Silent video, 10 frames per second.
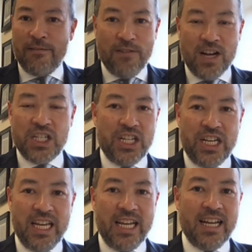
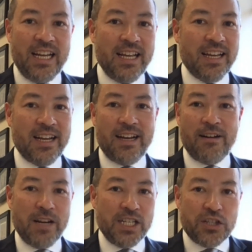functioning
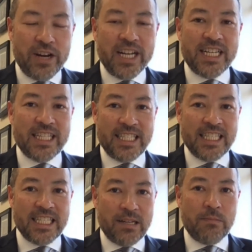registration
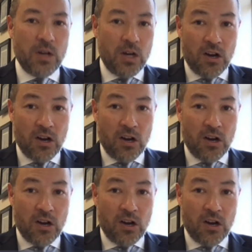system,